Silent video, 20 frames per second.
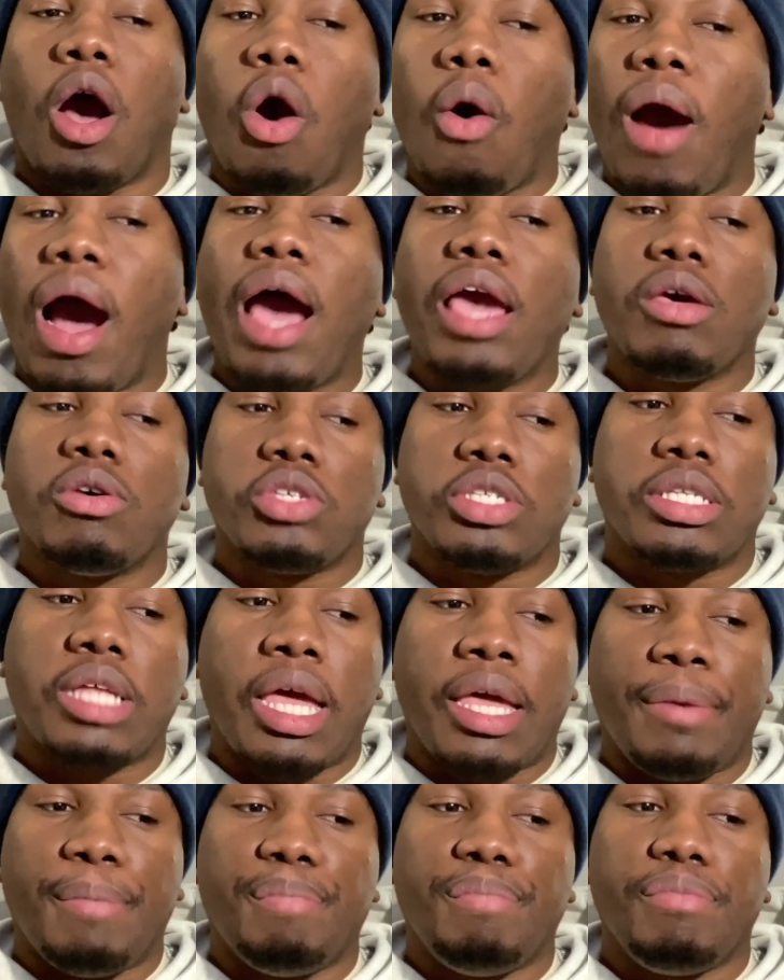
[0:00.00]
Ohio
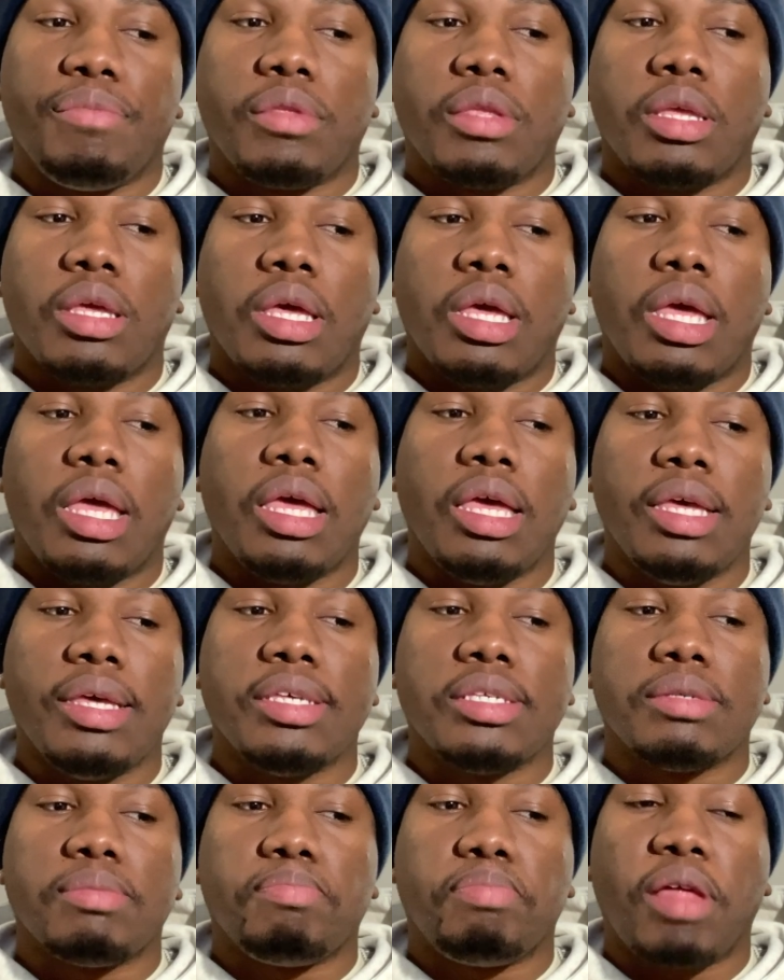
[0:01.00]
State
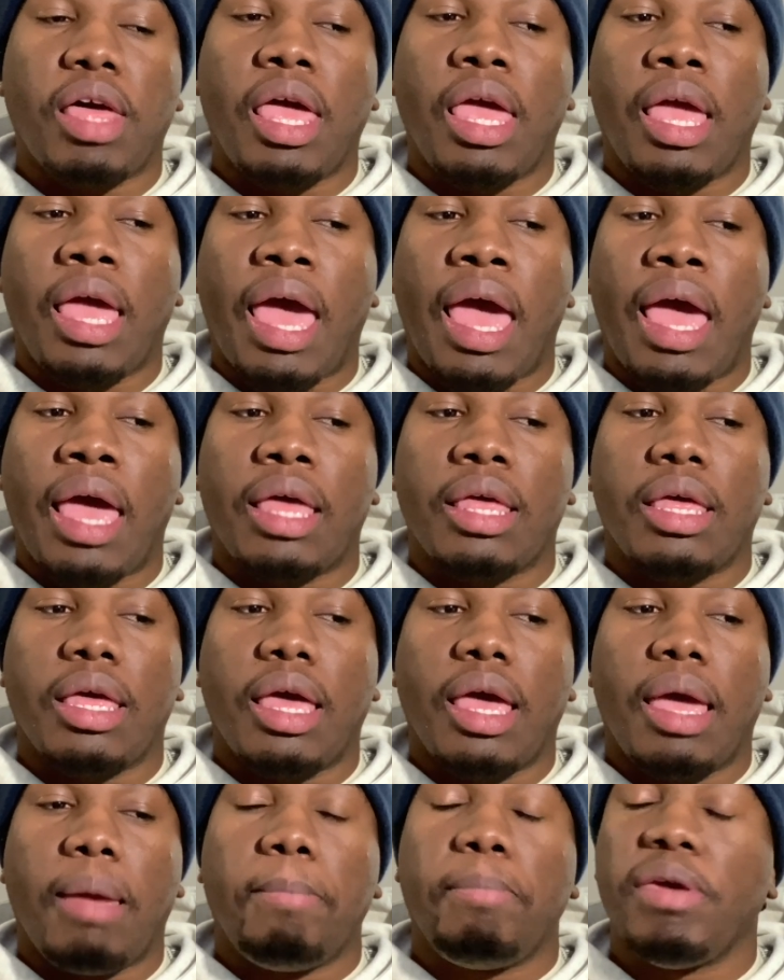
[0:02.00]
is playing
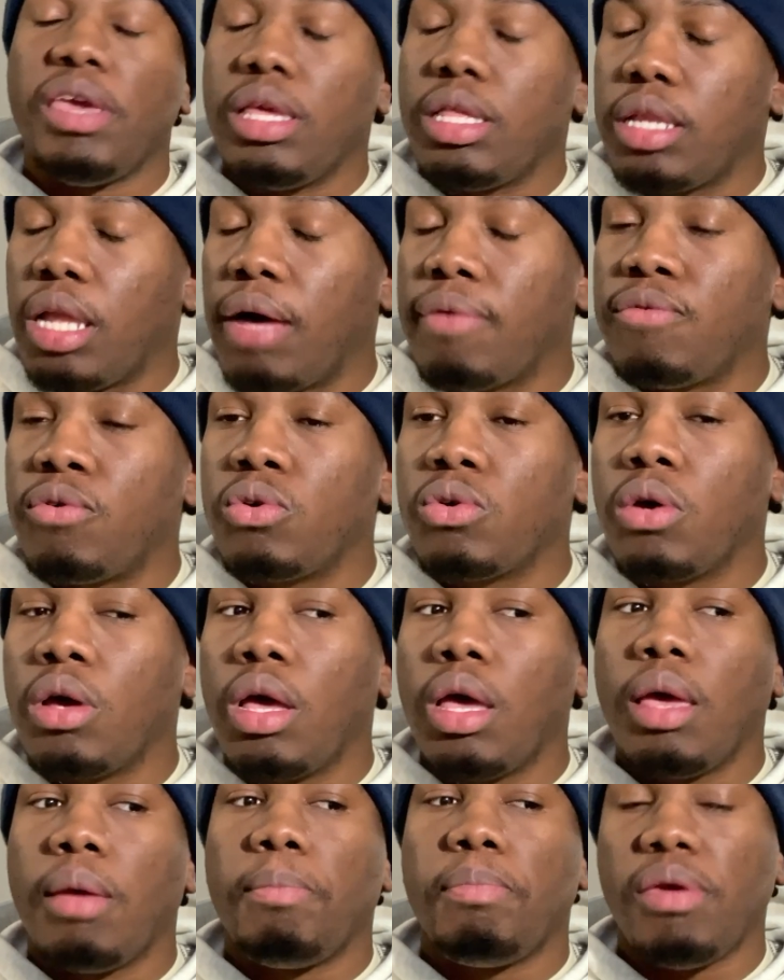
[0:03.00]
at peak level,
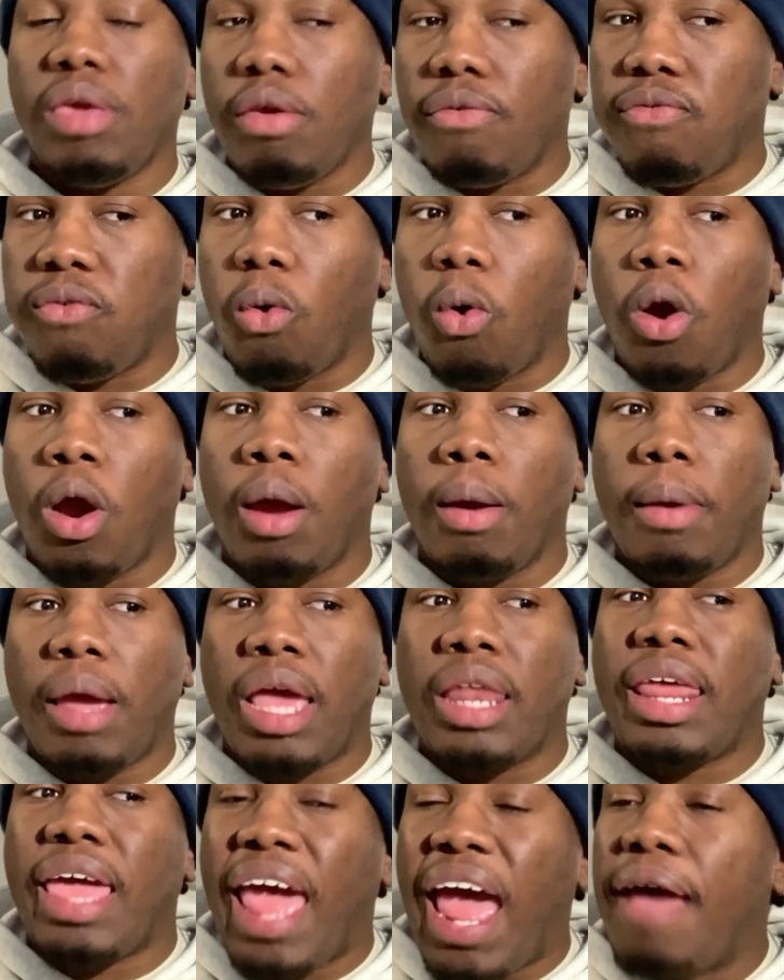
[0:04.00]
peak form,
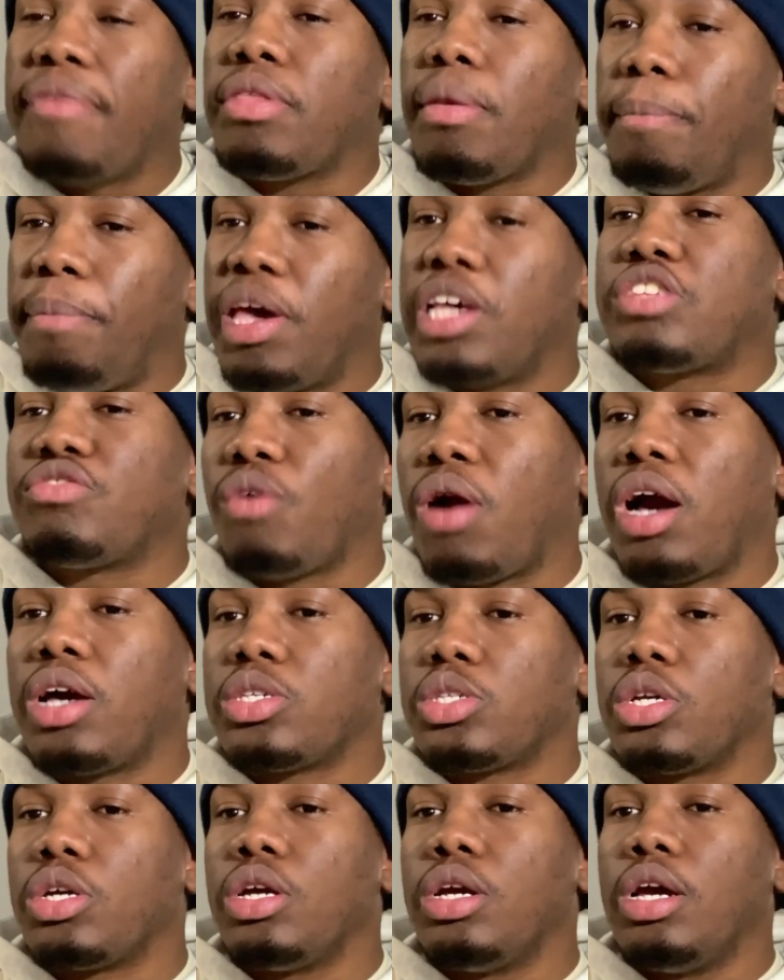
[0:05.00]
and they had the best
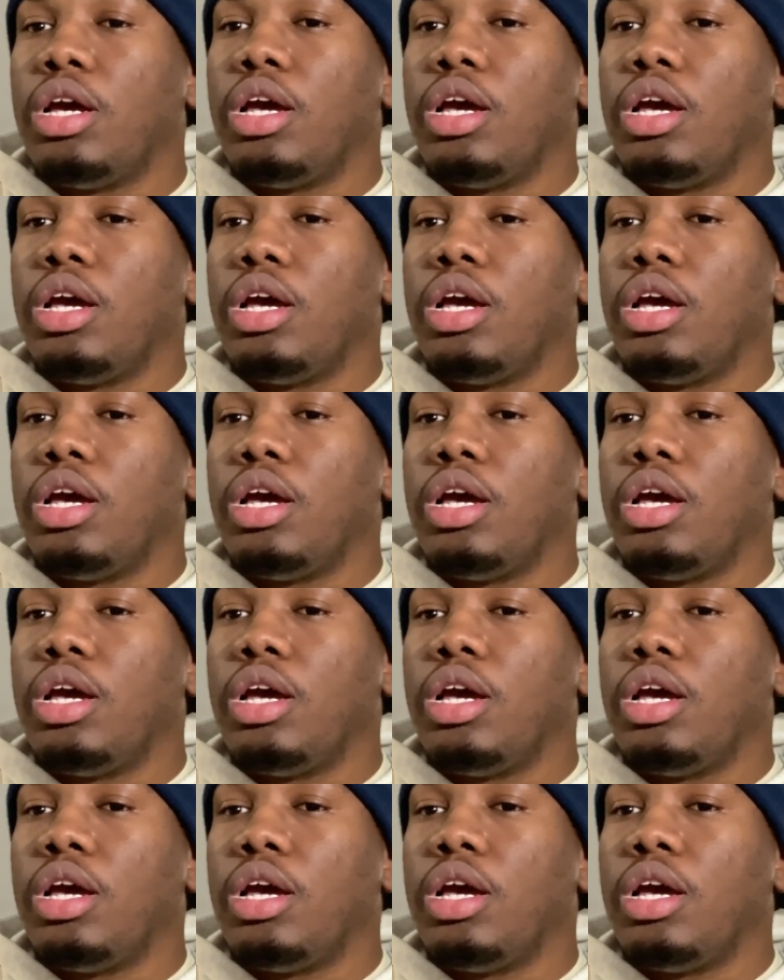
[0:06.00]
roster.